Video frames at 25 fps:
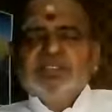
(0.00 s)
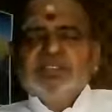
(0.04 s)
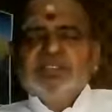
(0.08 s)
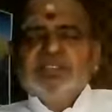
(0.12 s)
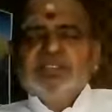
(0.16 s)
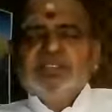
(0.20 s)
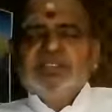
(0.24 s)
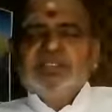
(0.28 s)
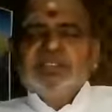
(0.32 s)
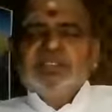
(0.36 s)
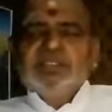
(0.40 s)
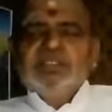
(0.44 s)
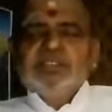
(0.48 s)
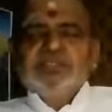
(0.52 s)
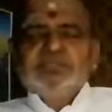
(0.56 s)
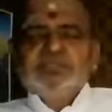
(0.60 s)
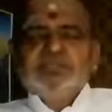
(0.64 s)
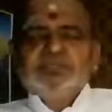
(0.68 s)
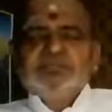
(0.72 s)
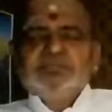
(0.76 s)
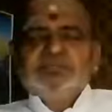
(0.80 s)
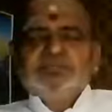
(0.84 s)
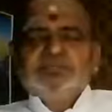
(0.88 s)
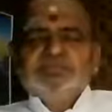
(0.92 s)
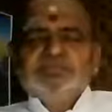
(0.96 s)
And
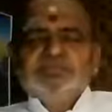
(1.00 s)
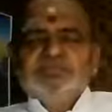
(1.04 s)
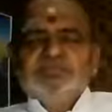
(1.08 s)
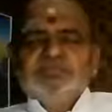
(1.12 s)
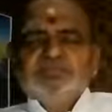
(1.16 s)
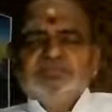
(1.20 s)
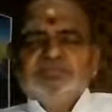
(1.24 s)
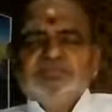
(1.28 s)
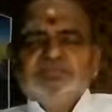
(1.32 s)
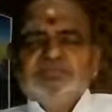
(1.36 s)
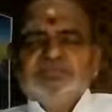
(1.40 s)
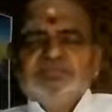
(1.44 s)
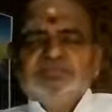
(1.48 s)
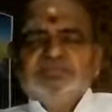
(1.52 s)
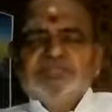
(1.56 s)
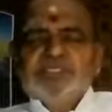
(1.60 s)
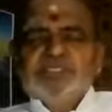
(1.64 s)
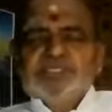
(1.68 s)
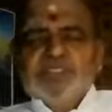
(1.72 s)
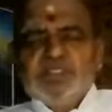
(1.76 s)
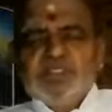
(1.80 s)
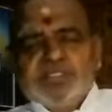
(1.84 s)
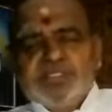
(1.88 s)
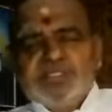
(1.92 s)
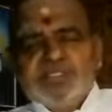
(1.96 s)

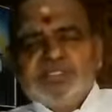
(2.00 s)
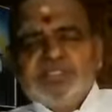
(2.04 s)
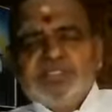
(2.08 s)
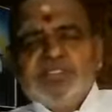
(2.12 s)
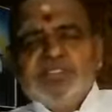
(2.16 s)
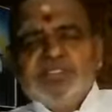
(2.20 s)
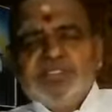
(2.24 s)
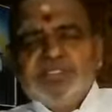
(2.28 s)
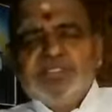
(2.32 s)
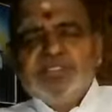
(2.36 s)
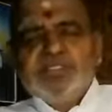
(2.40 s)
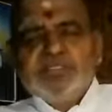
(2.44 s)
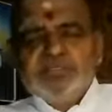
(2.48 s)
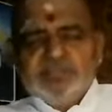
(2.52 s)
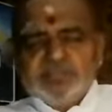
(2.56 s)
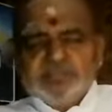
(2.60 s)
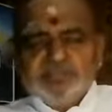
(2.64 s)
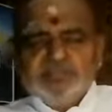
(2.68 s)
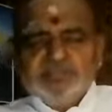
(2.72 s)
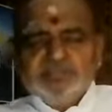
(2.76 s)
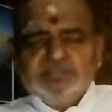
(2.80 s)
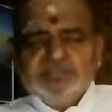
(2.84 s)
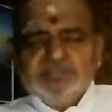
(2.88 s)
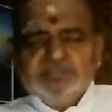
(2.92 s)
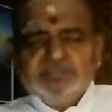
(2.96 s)
started chanting
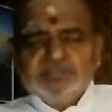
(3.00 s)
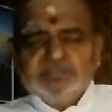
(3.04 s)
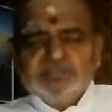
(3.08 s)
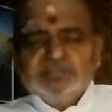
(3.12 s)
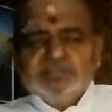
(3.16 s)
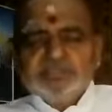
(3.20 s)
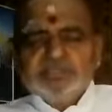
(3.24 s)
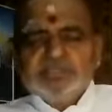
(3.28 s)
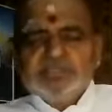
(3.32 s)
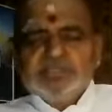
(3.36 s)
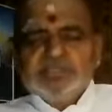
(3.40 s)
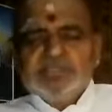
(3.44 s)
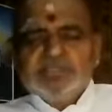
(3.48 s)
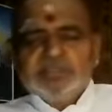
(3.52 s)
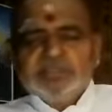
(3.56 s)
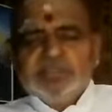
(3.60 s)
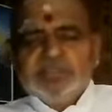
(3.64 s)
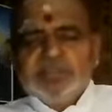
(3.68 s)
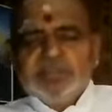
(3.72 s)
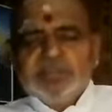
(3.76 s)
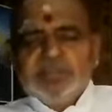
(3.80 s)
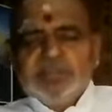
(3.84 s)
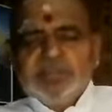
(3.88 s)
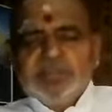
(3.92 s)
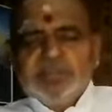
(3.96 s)

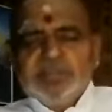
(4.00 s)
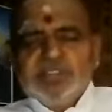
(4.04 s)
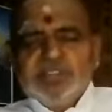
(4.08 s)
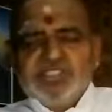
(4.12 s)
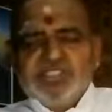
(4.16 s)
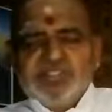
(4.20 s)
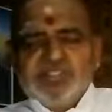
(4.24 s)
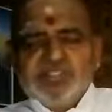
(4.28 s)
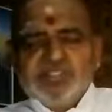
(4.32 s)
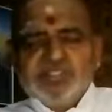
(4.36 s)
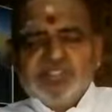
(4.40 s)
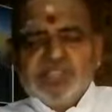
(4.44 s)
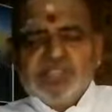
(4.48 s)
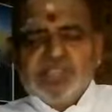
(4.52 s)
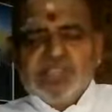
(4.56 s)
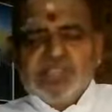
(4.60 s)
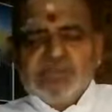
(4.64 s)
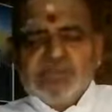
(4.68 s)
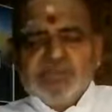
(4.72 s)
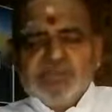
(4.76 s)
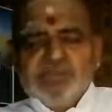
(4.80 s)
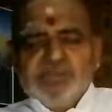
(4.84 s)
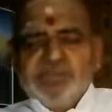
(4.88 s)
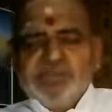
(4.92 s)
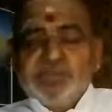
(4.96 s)
Tanme Mana Shiva Sankalpa
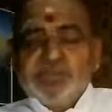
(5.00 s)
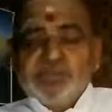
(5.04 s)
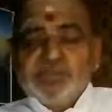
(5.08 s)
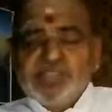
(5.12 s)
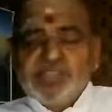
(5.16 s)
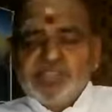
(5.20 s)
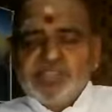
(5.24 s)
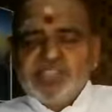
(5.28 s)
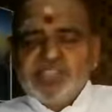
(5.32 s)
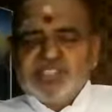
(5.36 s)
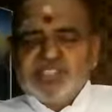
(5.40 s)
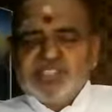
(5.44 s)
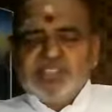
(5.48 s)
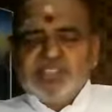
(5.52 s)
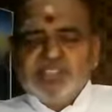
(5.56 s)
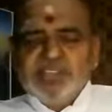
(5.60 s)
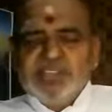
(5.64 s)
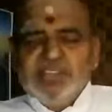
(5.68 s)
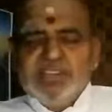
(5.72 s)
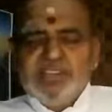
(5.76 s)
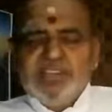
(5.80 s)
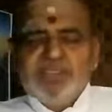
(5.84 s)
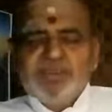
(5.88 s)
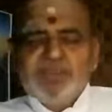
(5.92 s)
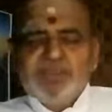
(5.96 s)
Masta
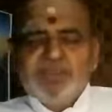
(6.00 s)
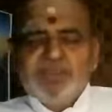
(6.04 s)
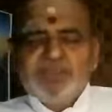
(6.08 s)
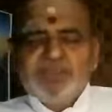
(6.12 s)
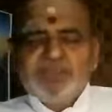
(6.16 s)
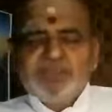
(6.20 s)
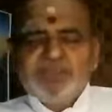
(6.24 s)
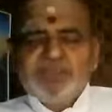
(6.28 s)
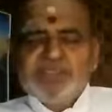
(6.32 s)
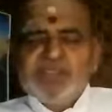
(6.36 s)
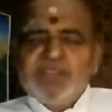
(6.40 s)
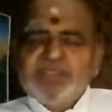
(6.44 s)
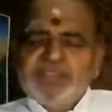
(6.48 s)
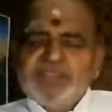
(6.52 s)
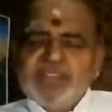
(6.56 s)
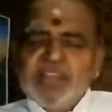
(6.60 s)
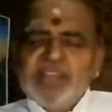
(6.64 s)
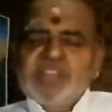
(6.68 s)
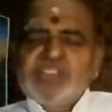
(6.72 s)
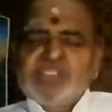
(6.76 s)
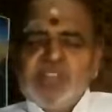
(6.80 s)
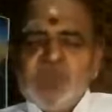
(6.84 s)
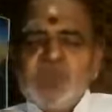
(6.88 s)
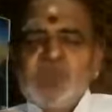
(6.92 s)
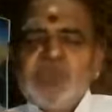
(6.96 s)
internally. That
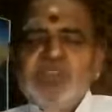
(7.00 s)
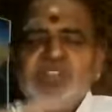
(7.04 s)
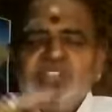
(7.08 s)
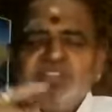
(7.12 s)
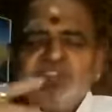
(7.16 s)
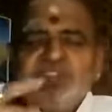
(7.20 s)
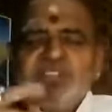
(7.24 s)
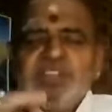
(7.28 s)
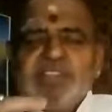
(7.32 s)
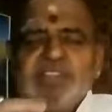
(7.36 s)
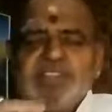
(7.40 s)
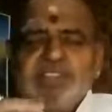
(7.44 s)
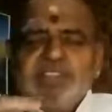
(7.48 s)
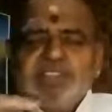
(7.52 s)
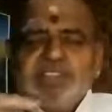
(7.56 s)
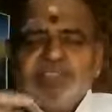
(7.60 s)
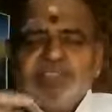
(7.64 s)
sound is there.